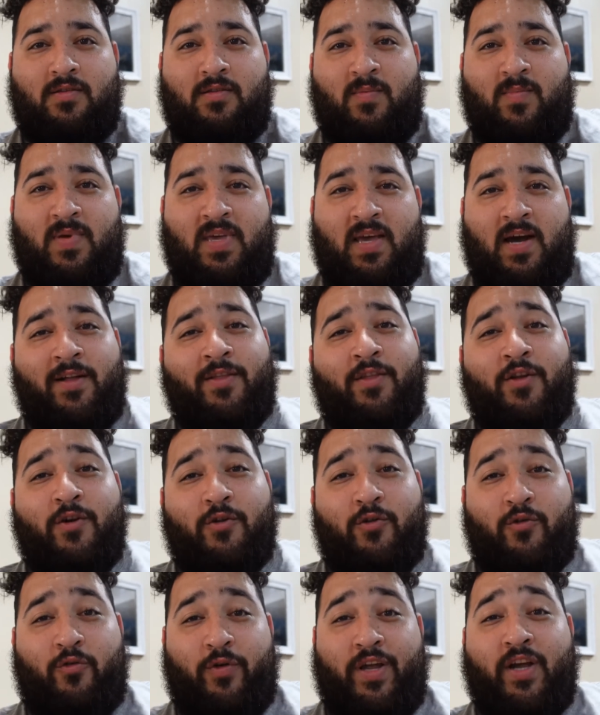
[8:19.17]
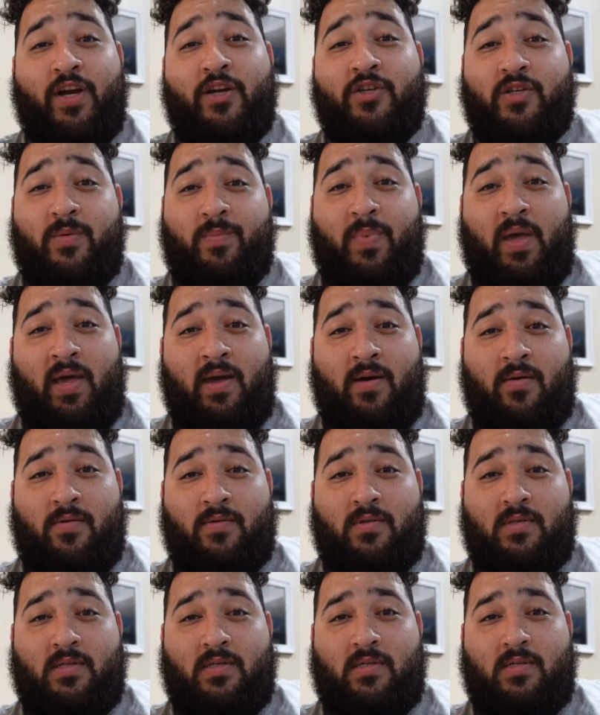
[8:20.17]
to be under 300
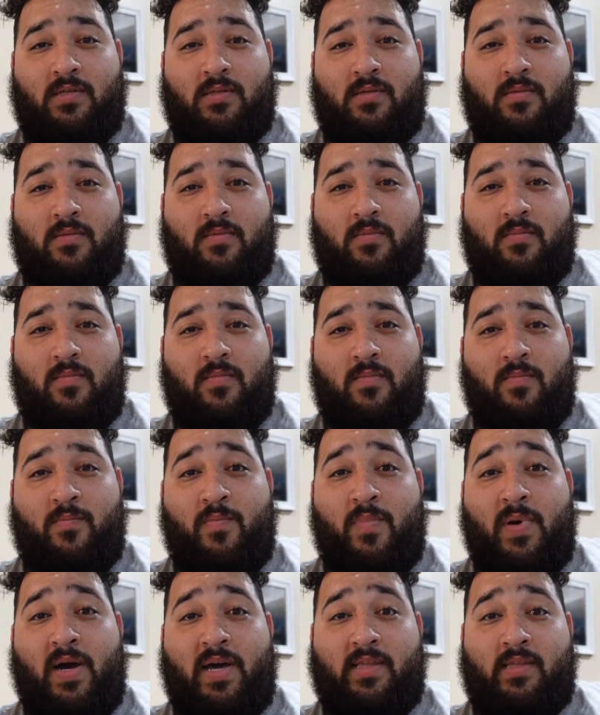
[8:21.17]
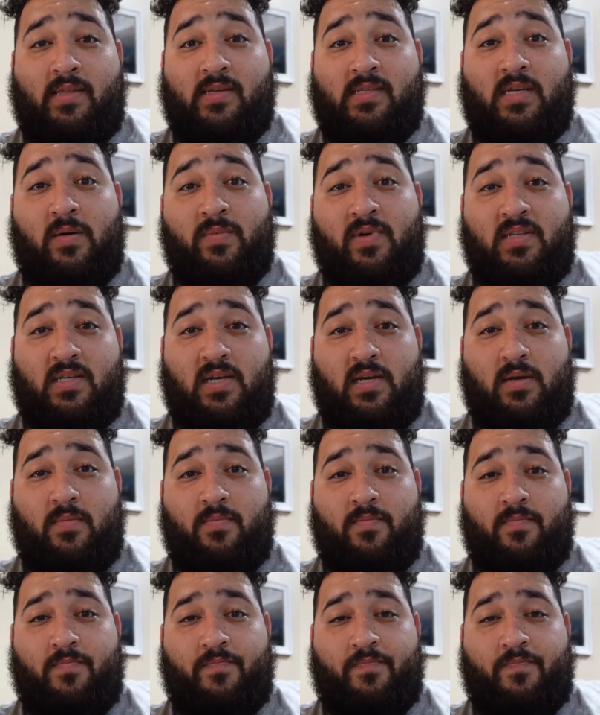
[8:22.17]
pounds by the summertime.